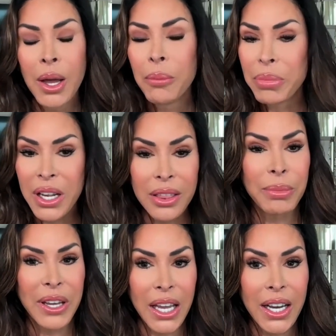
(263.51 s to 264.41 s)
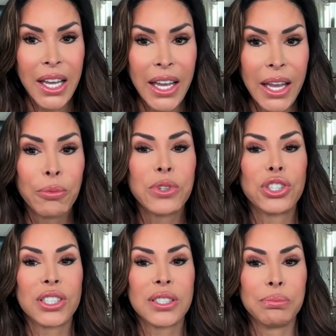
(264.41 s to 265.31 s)
But in the beginning, it was
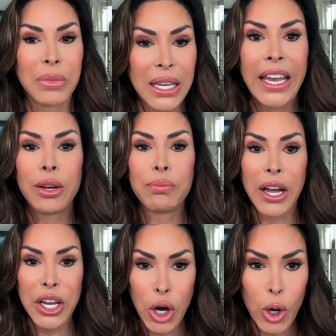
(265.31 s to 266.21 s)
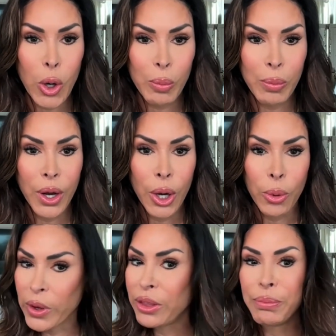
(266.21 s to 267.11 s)
just me in my home
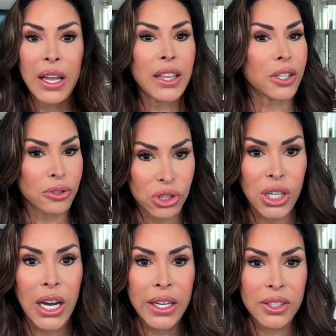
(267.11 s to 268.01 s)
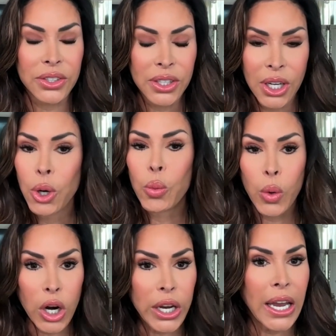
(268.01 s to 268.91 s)
with my little child,
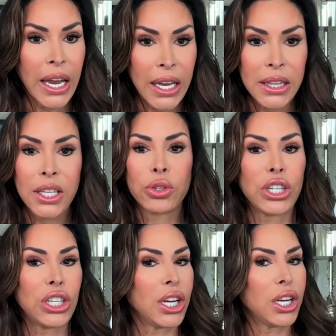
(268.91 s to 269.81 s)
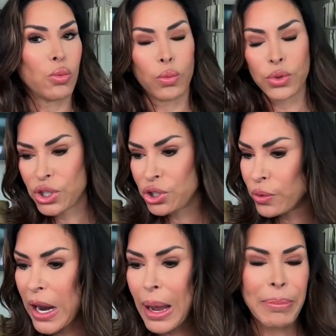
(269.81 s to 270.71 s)
working literally
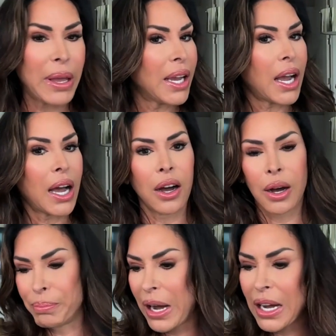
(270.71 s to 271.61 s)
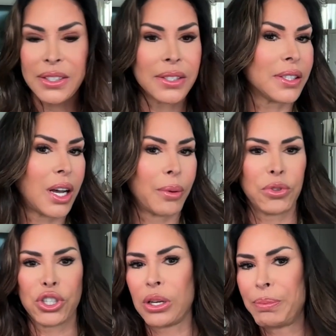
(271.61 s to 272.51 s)
strapping boxes up,
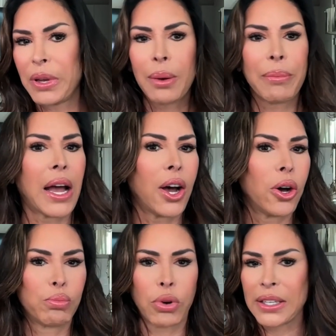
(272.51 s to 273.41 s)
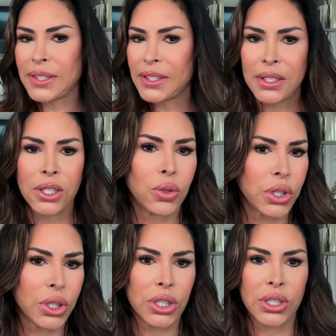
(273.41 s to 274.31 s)
shipping them out, processing
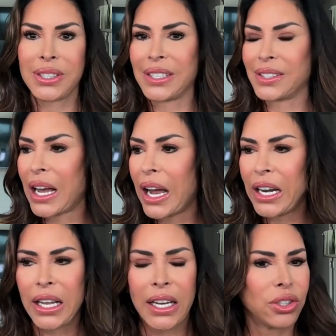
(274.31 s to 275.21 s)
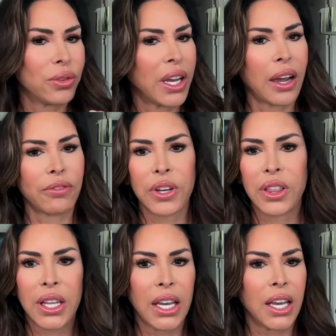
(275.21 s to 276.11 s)
orders, designing, doing
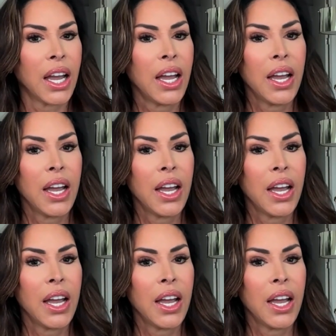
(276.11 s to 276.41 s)
everything